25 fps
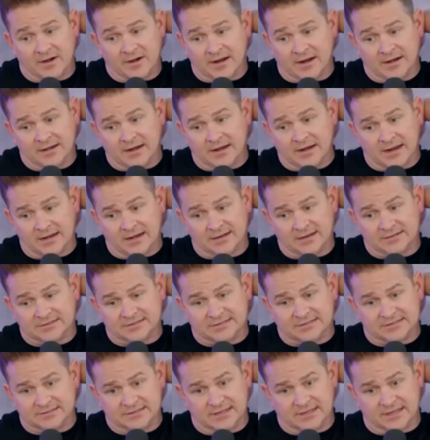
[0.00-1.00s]
And it's
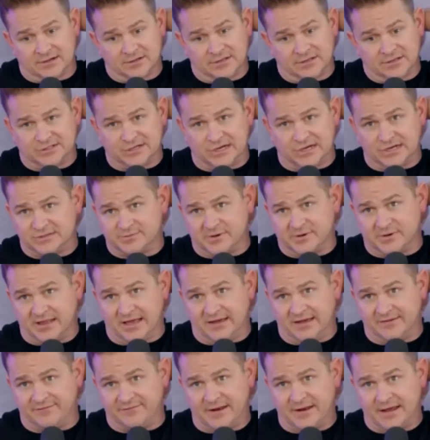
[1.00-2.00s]
literally changed my
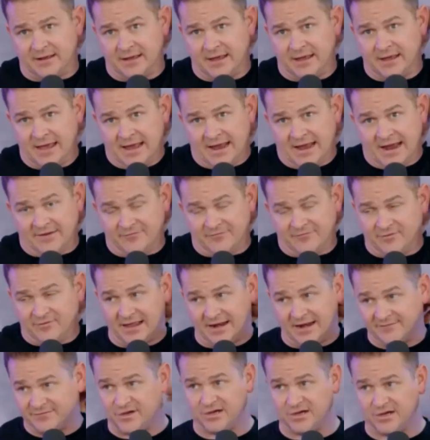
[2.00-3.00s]
life. Now, after that,
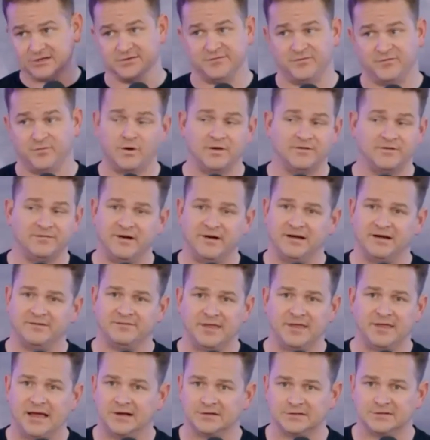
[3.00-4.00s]
I've talked to
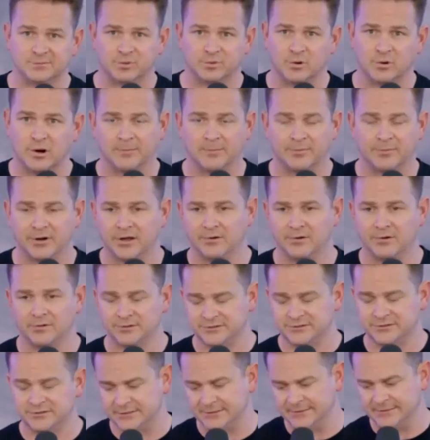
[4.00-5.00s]
45,000 property
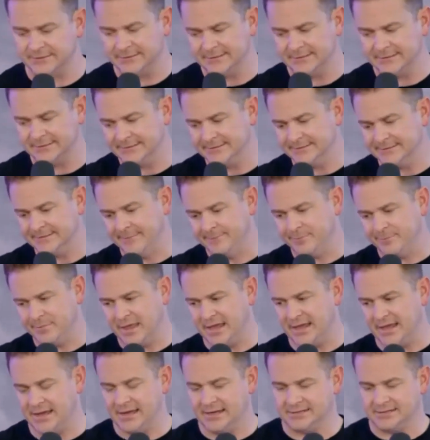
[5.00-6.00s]
owners
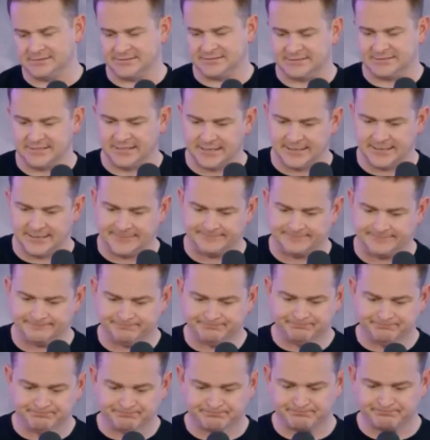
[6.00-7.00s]
and
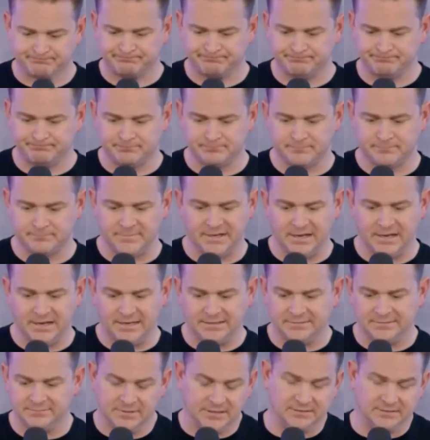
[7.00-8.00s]
done, I
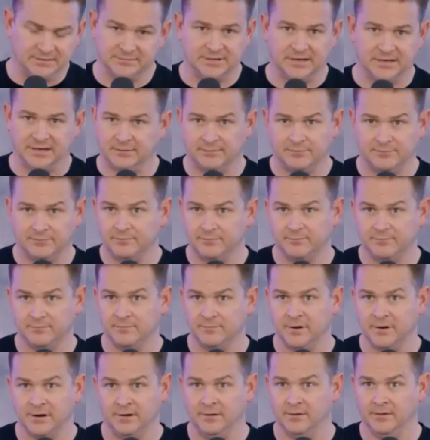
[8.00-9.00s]
don't
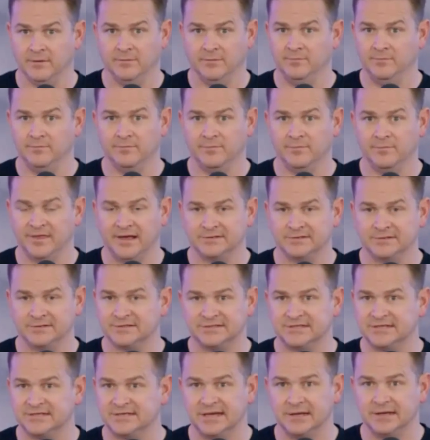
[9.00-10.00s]
know,
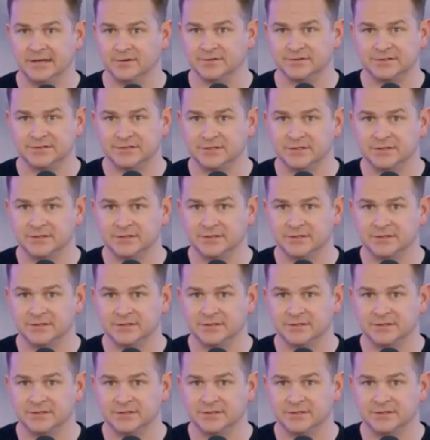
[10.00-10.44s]
thousands of deals.